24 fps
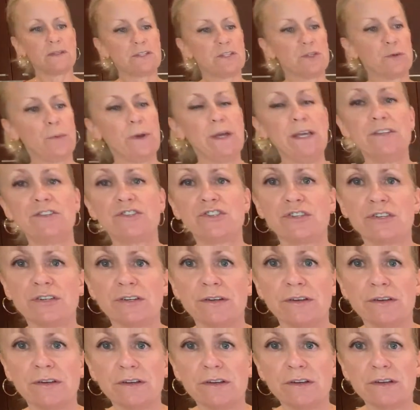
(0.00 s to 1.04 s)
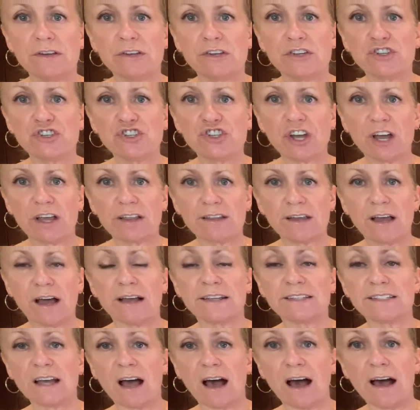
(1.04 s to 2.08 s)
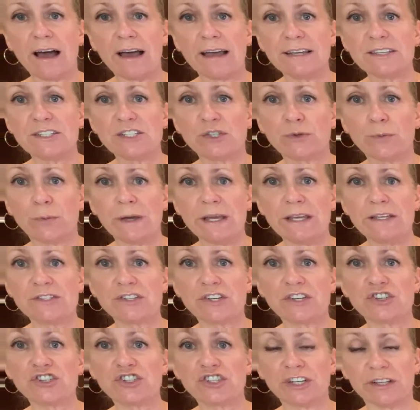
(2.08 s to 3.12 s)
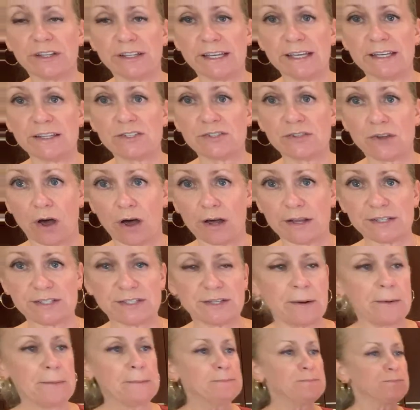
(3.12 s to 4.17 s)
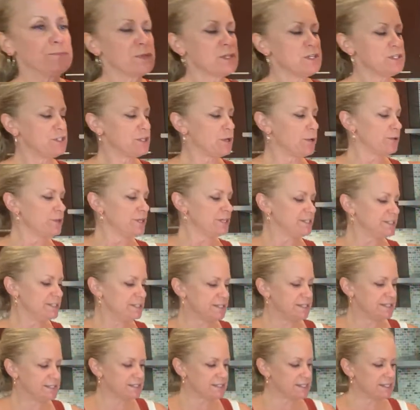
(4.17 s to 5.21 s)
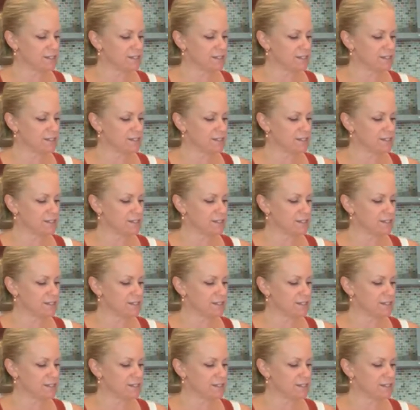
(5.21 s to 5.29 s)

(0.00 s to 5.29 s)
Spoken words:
it. Thai sweet chili sauce. So this is the